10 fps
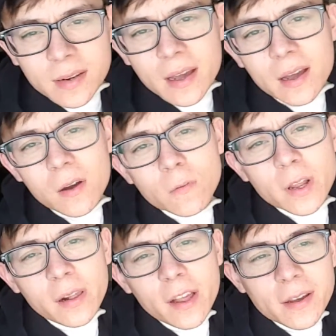uh, over
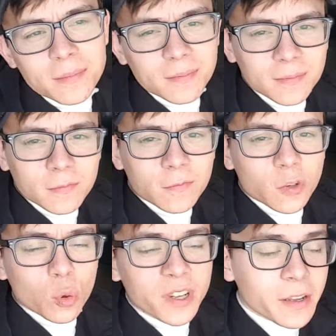to LA
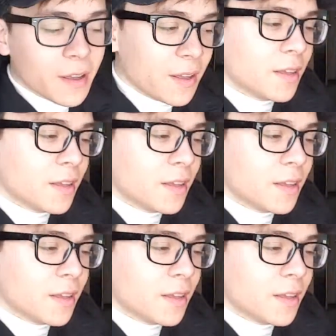for a week.